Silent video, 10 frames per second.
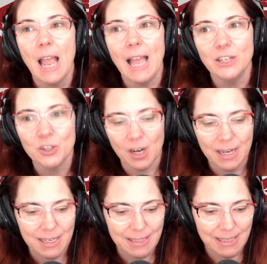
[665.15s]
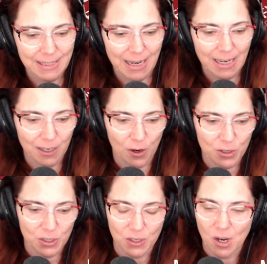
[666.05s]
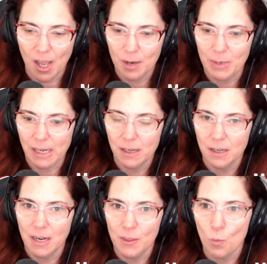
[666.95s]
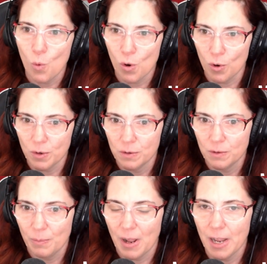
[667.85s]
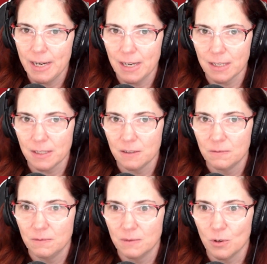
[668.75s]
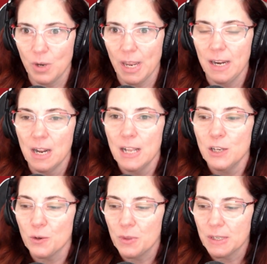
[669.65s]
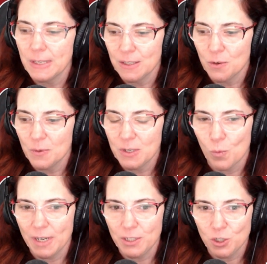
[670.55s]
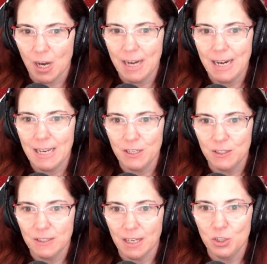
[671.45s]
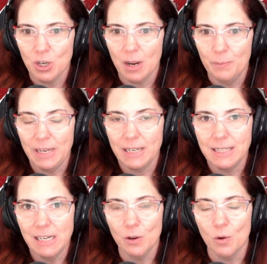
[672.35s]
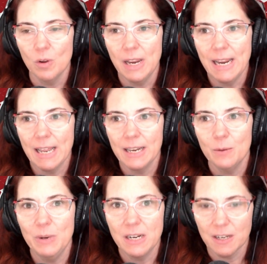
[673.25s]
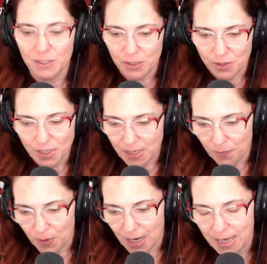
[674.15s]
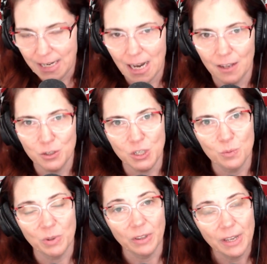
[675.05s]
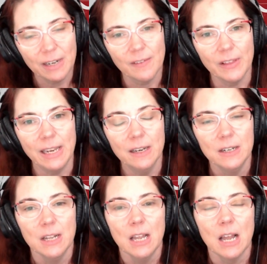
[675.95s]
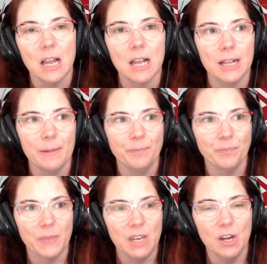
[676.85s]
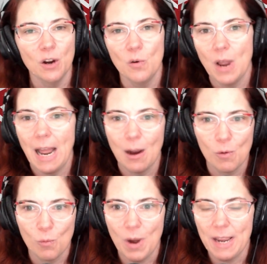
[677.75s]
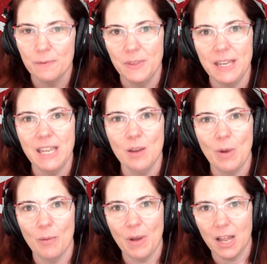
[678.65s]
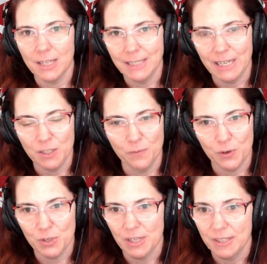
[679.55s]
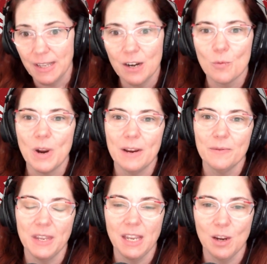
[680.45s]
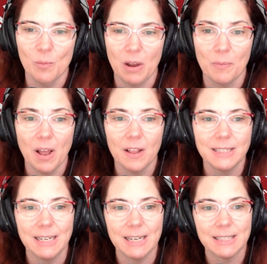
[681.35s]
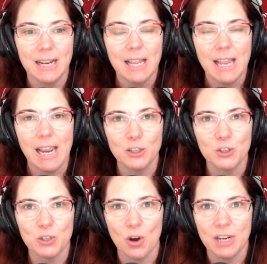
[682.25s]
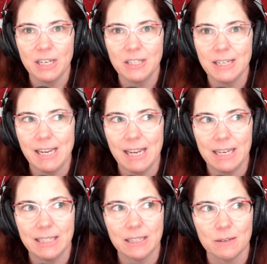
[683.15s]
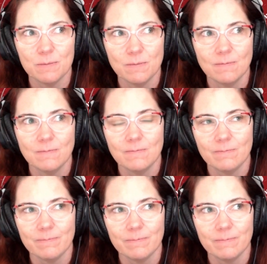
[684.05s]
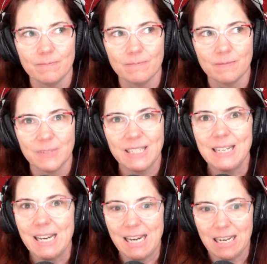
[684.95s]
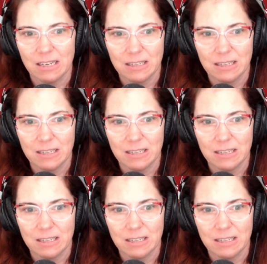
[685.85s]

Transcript: And China is the second largest economy in the world behind us. Okay, so this is the reason why China is such a big deal. And because there's different ideologies politically, our way of thinking about politics versus their way of thinking about politics, it's starting to get sticky.